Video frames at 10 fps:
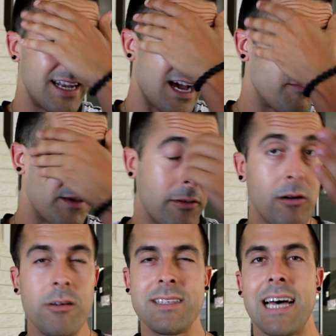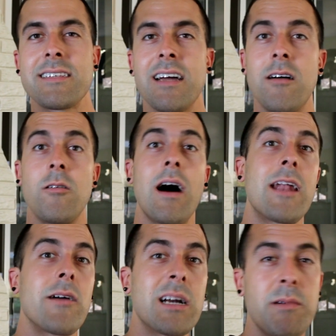Now, people are always asking, oh, how
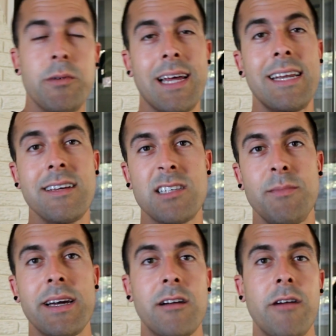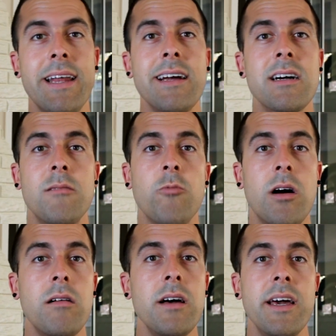do I come up with ideas to make a great income?
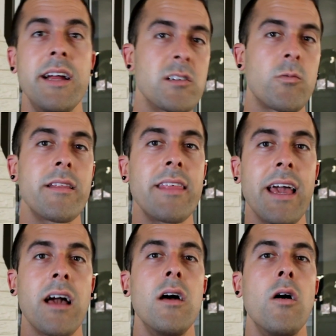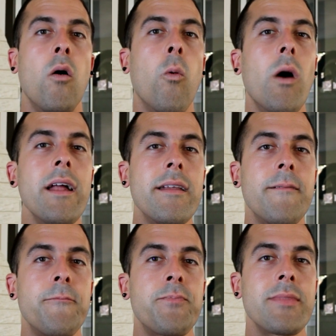Well, here's one thing. What
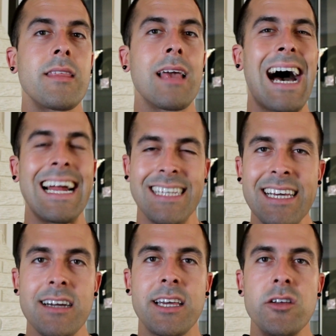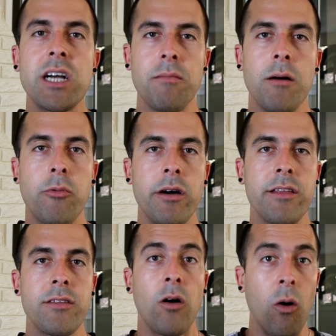idea can you come up
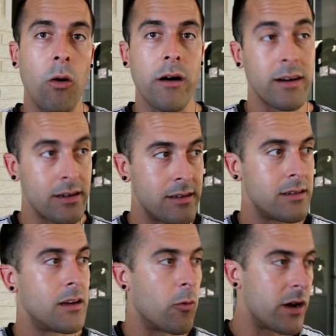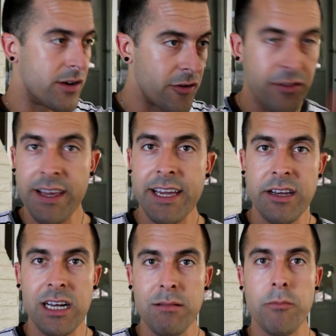with, or what new thing can
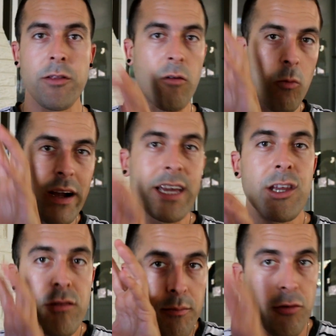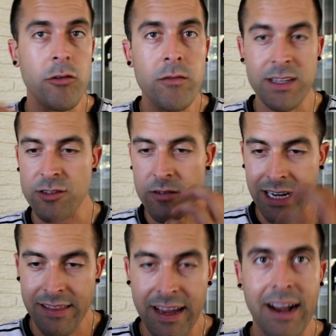you come up with, or what can you improve that's
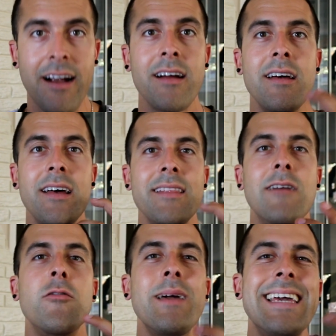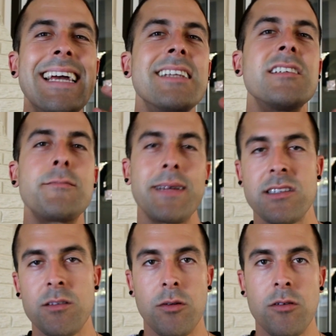already there that will be
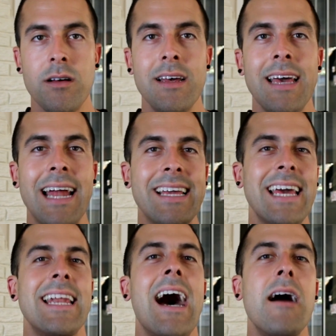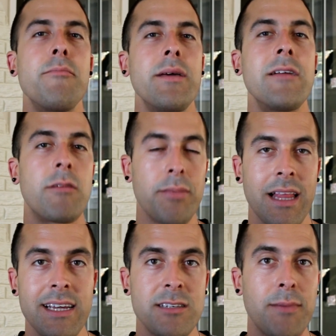indispensable and cannot be
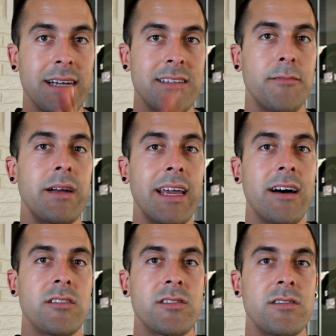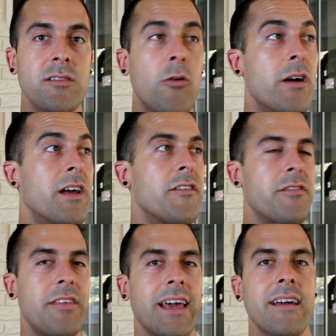replaced by somebody else or another
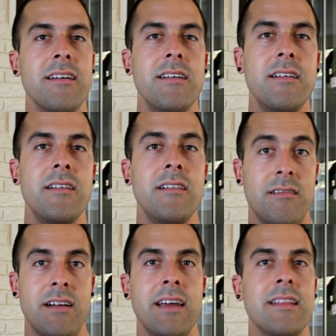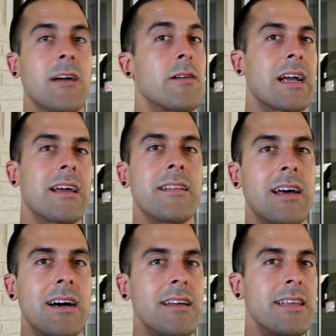thing, right? Like
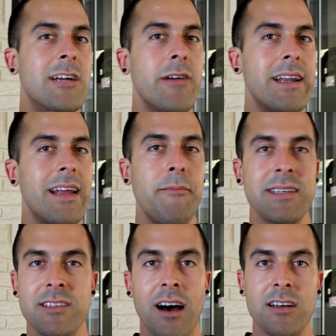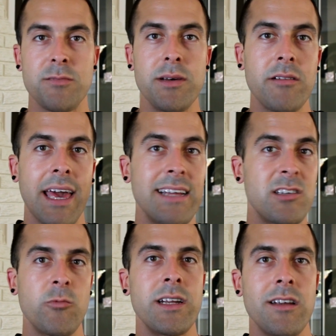when he created MS-DOS, Bill Gates,
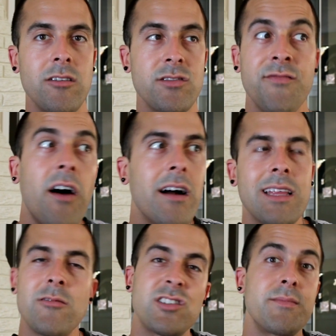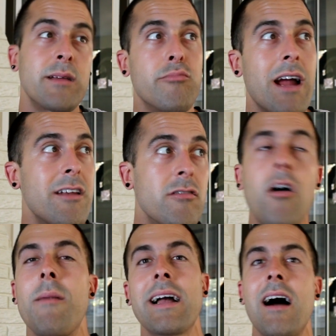and Windows. Fuck, that was something brand new.
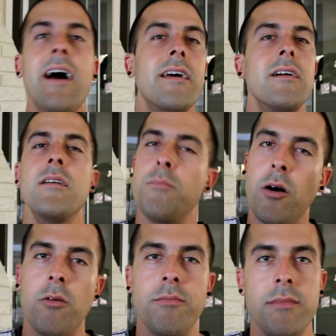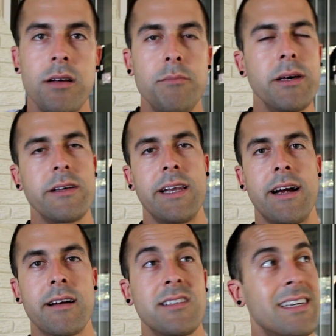Oh my God, boom, billionaire,
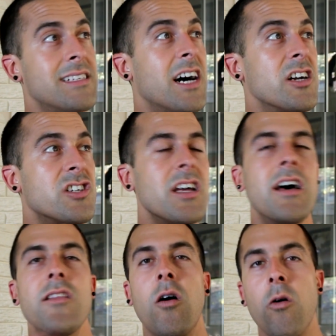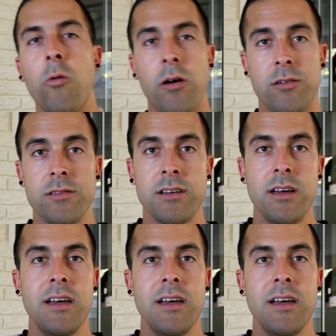because he touched the whole world.